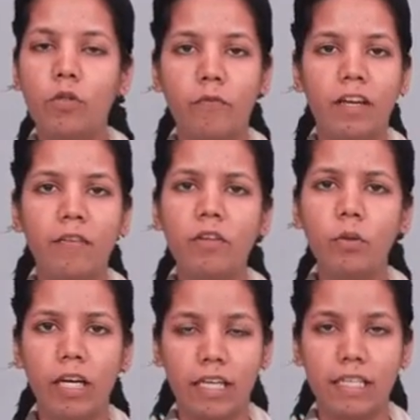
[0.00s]
so whenever
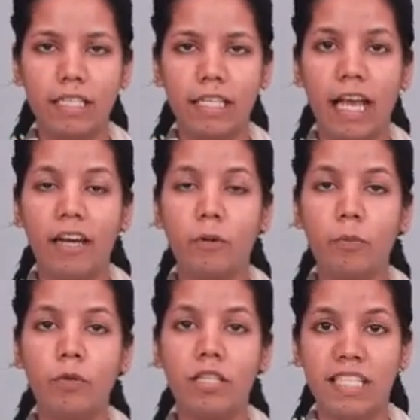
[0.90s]
you take a seed and
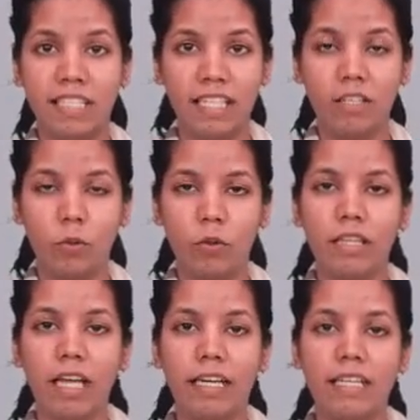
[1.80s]
remove its seed
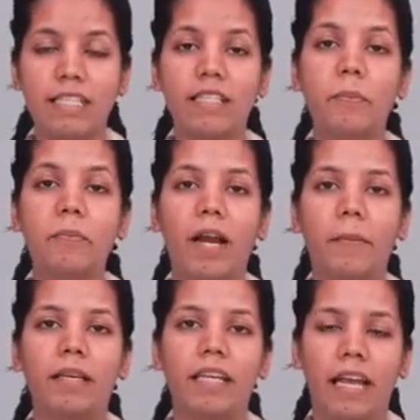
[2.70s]
coat that is the
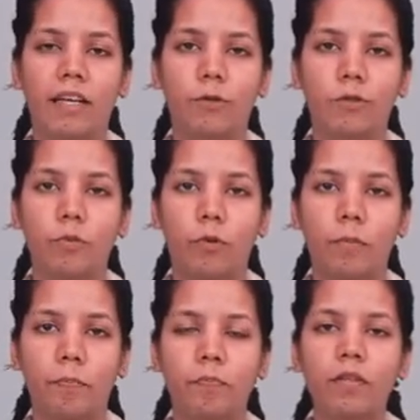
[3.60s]
primary endosperm
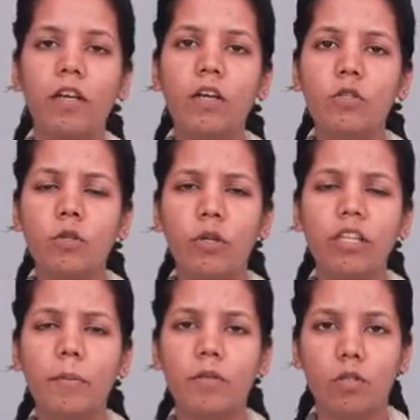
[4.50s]
so during
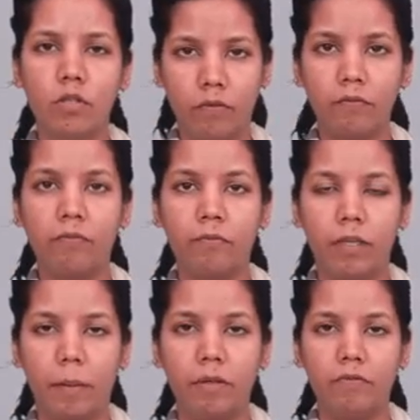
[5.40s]
the process of
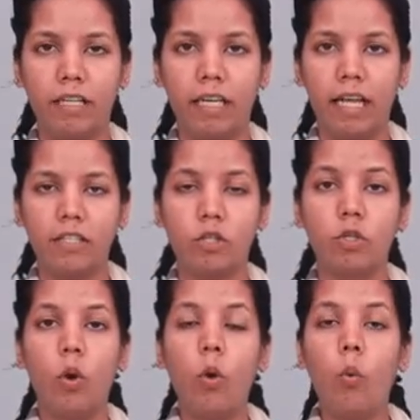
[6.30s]
double
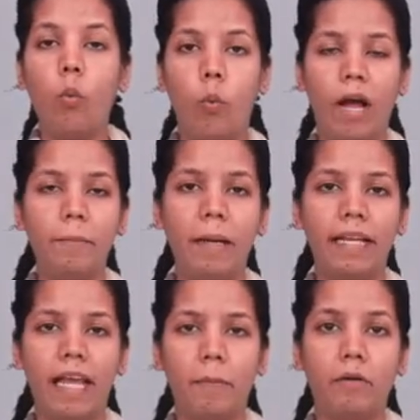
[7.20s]
fertilization, one
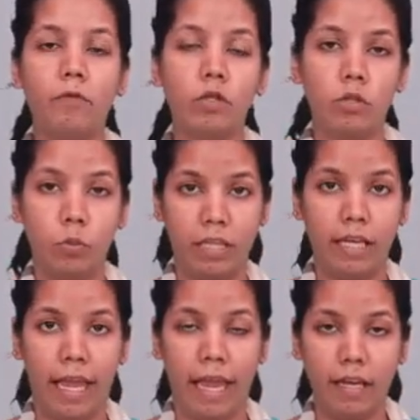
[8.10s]
male gamete fuses with the
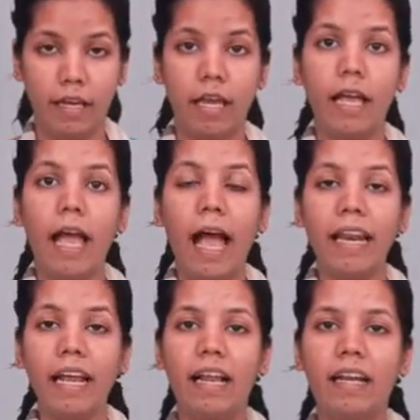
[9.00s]
egg
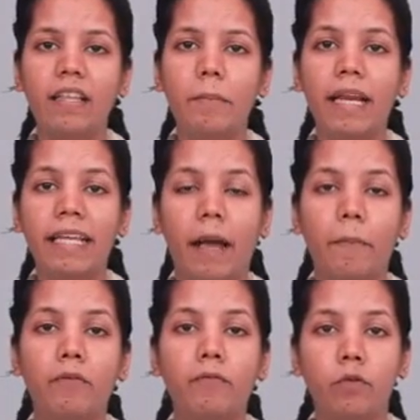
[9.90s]
and another male
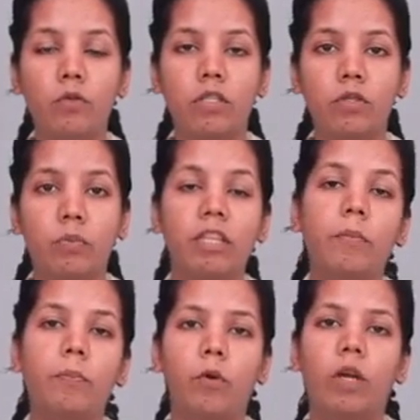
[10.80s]
gamete fuses with the
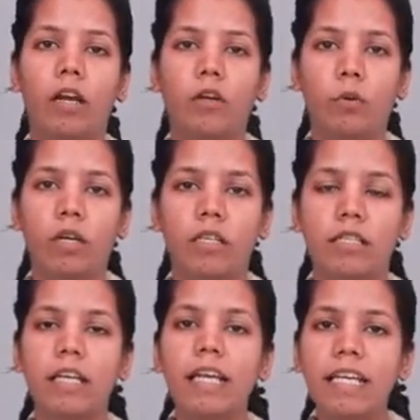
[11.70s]
polar
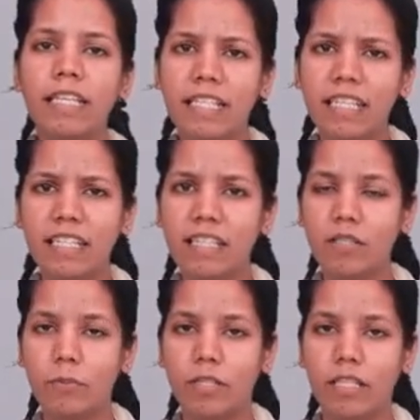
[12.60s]
nucleus. Since in
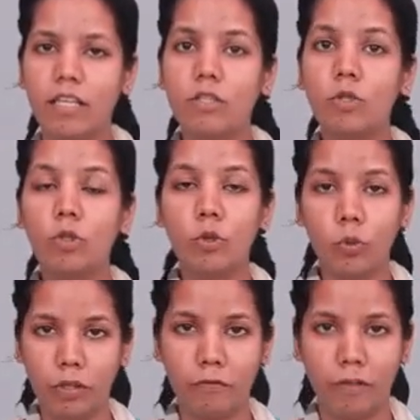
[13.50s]
this process,
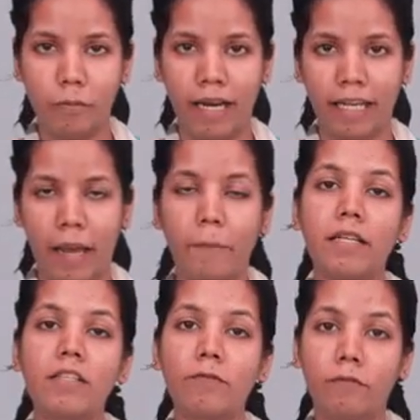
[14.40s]
two different male
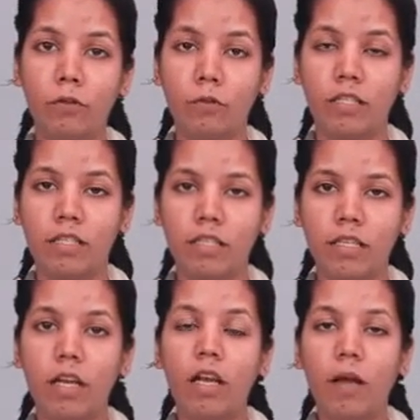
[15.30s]
gametes
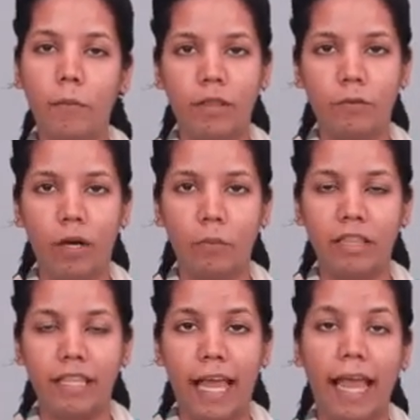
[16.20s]
fuses with one
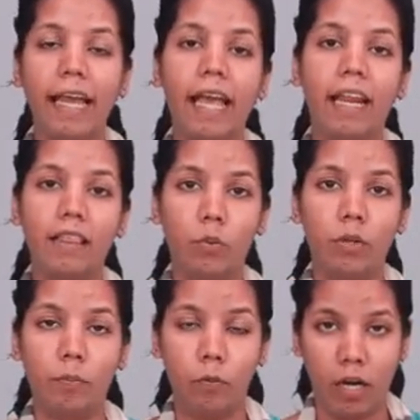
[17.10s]
with the egg and another
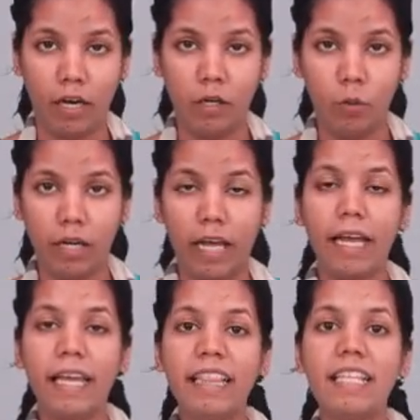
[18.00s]
with the polar nuclei
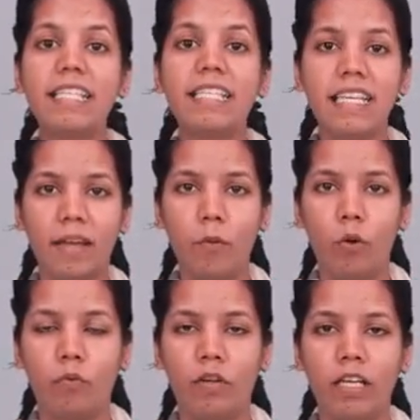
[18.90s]
in the same
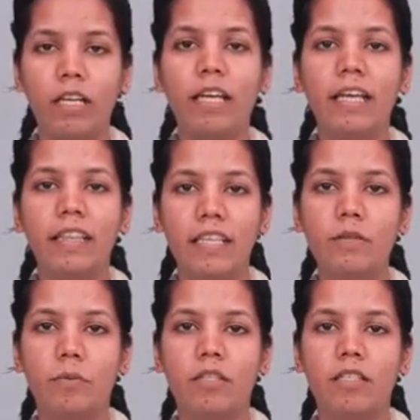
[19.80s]
ovary,
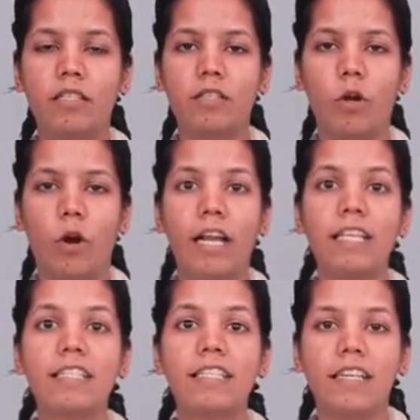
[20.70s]
this process is called
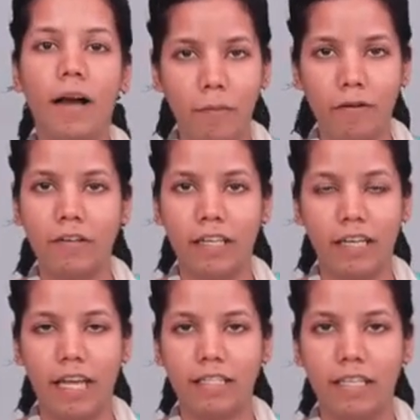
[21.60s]
as double
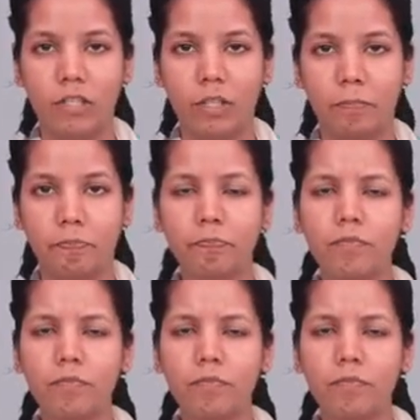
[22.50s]
fertilization.